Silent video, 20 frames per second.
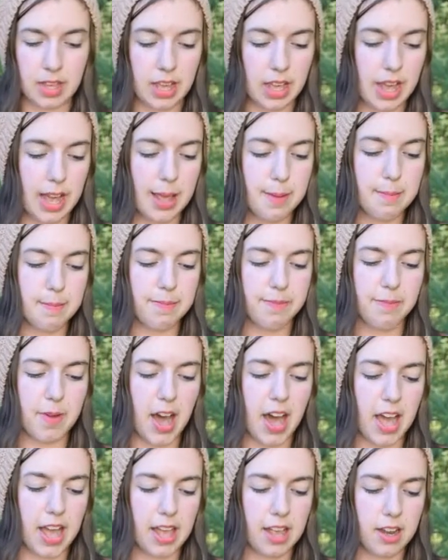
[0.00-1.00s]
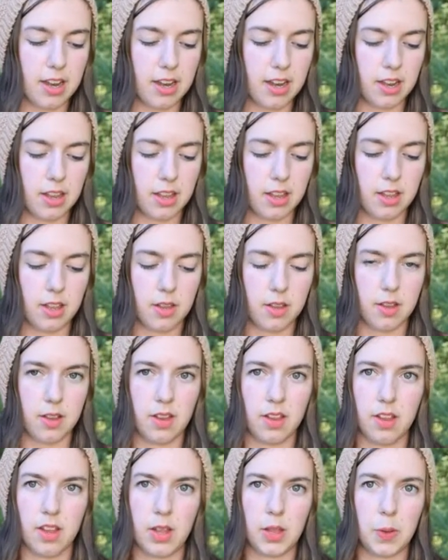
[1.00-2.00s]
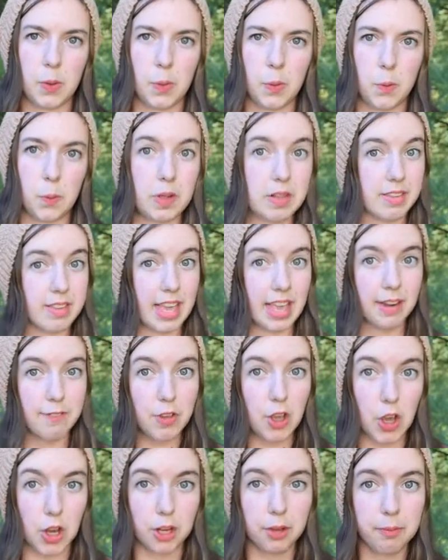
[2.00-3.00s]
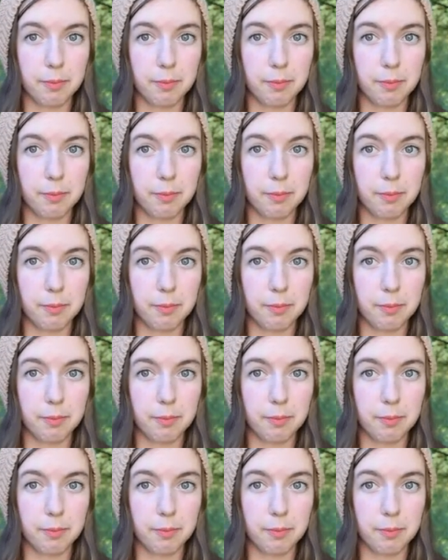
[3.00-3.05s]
I bought one skein of yarn.